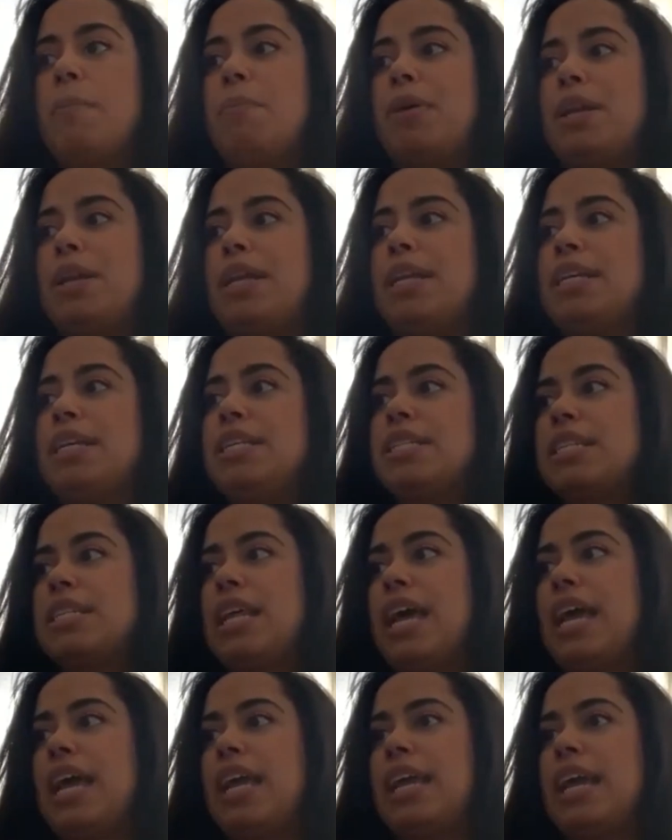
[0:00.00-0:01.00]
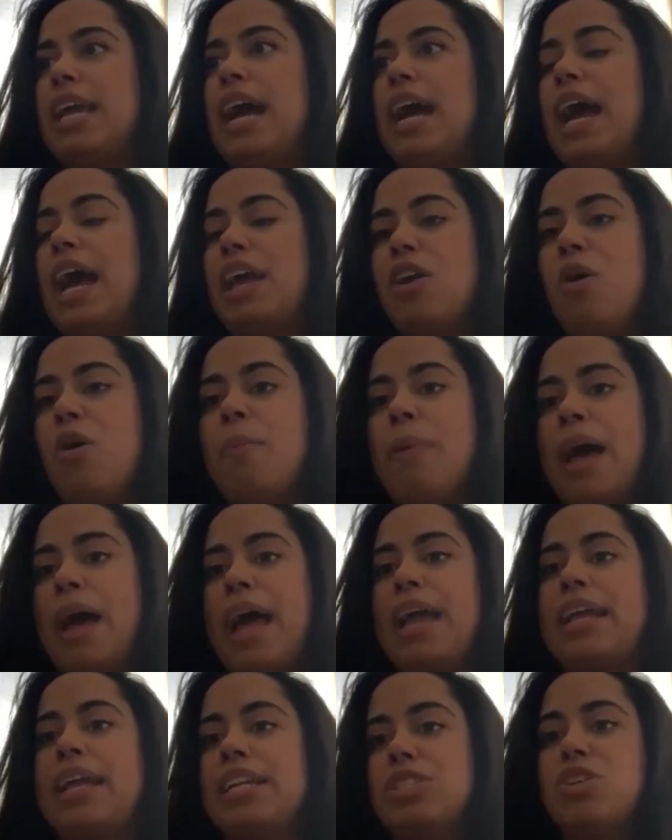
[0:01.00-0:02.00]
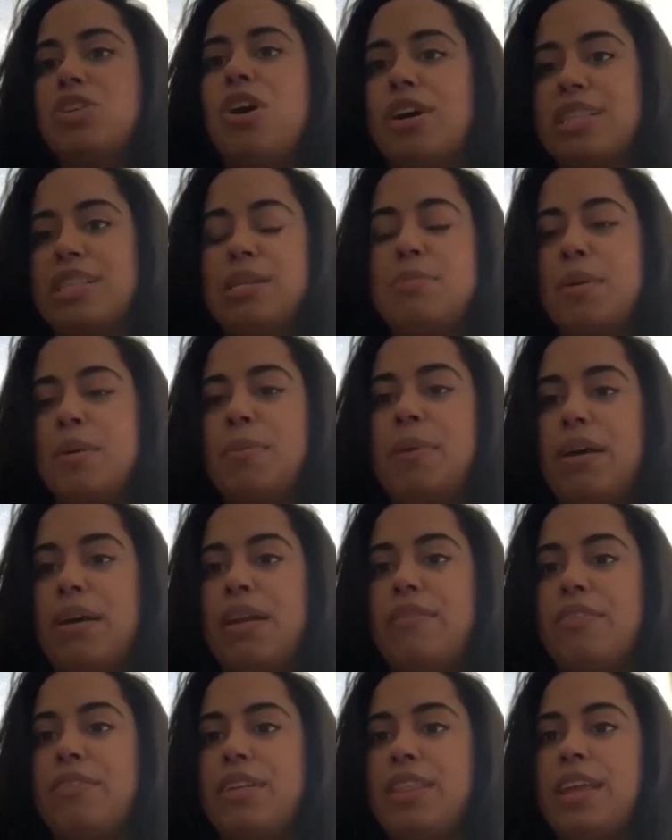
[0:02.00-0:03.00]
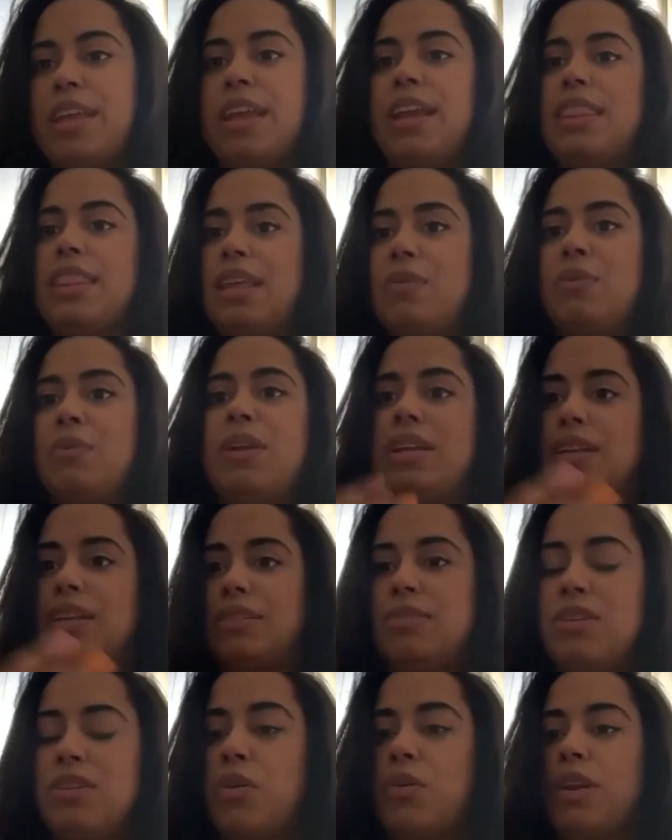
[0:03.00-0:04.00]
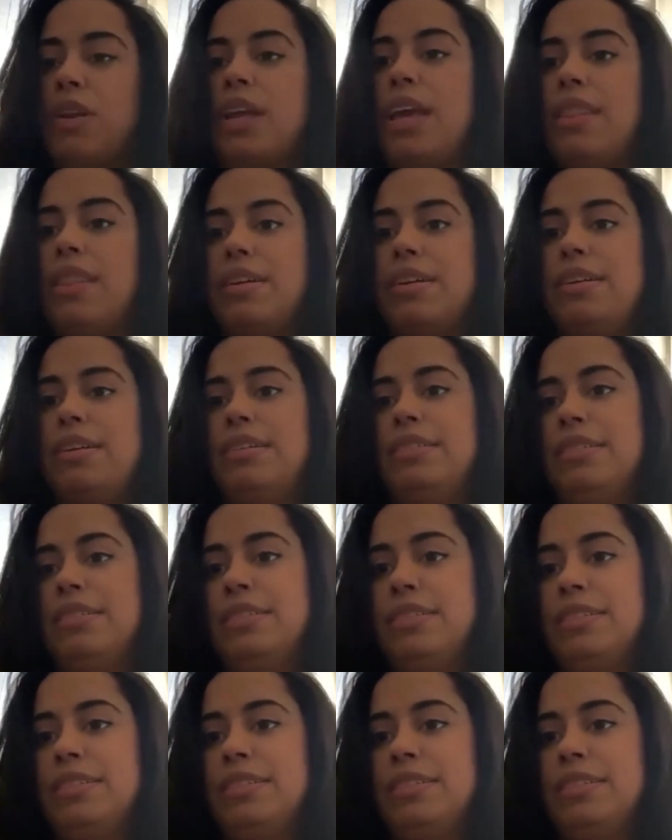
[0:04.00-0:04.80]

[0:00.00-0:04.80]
But he is like, I go back and talk to him about everything, and then we go together.